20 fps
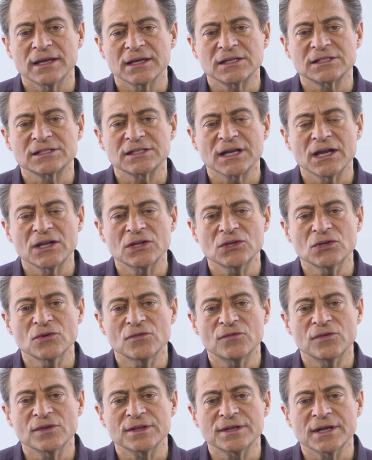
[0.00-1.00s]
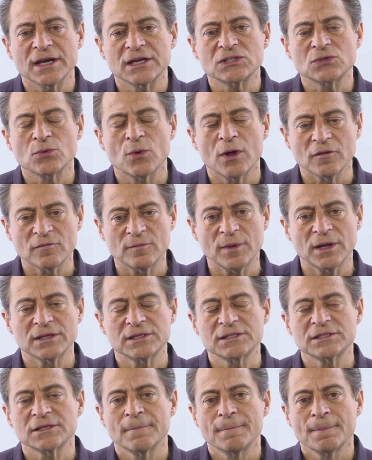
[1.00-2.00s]
excite you for the next 12
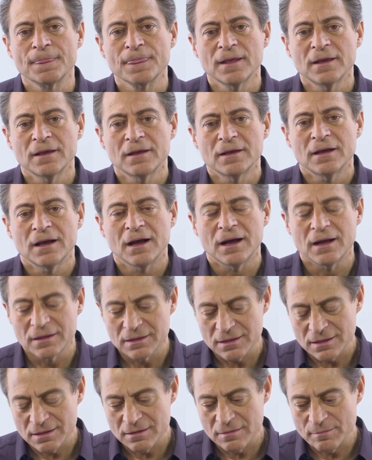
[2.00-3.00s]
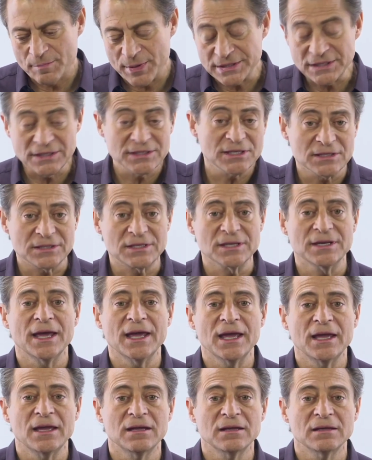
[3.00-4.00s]
months? Businesses
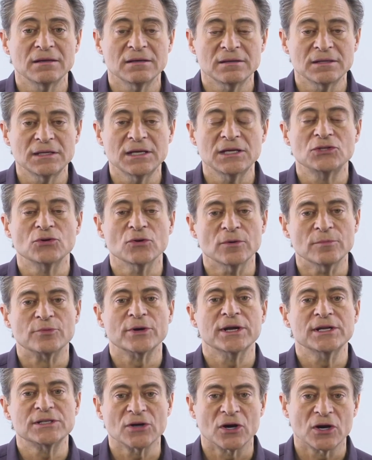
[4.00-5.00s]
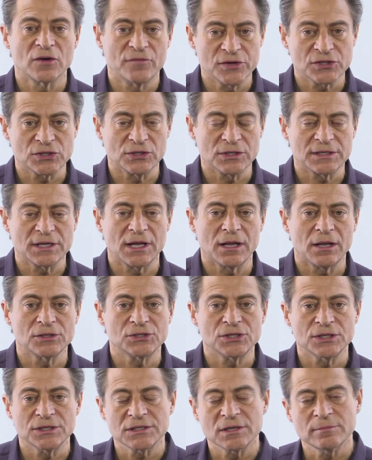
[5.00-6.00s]
today need to embrace artificial
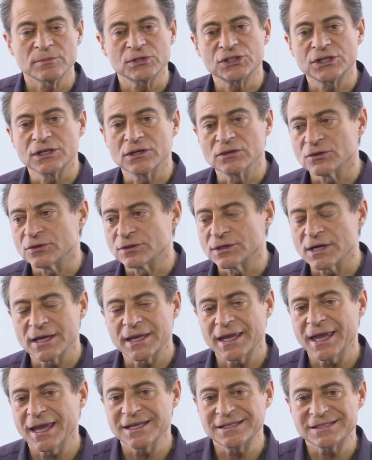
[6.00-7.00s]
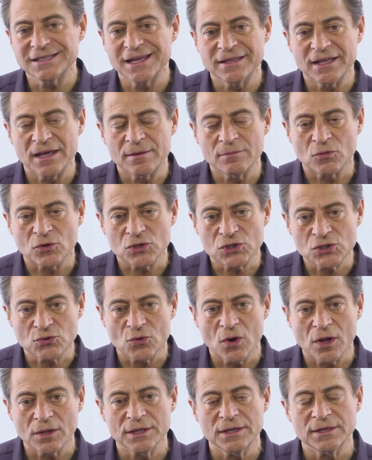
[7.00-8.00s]
intelligence and machine learning. I can't say that more
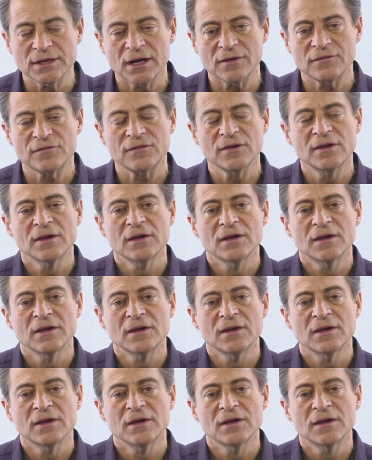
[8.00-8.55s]
strongly enough.